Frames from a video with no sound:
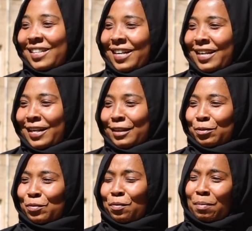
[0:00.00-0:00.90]

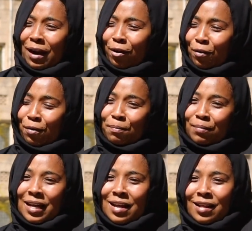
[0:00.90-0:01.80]
to go back home.
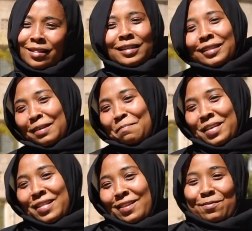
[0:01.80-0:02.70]
They see
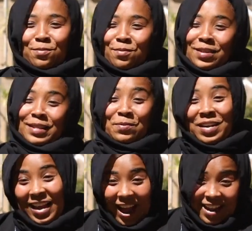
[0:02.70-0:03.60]
me the
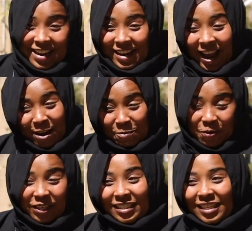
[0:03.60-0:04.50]
way I
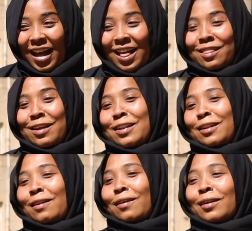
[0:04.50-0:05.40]
was, and
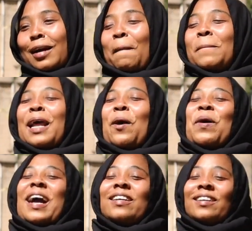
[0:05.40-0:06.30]
then come
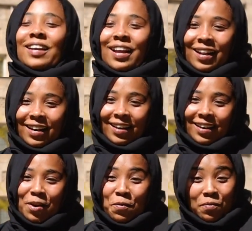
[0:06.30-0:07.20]
now again
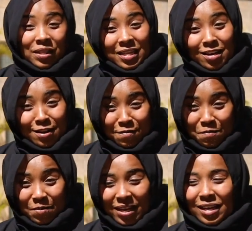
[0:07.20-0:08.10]
with the new
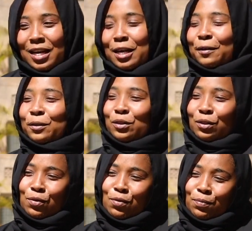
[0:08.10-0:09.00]
me.
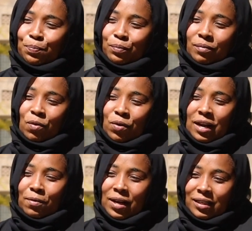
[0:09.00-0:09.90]
So when
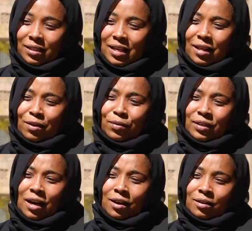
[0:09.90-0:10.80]
I went there,
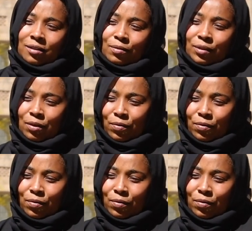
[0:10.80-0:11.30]
there was a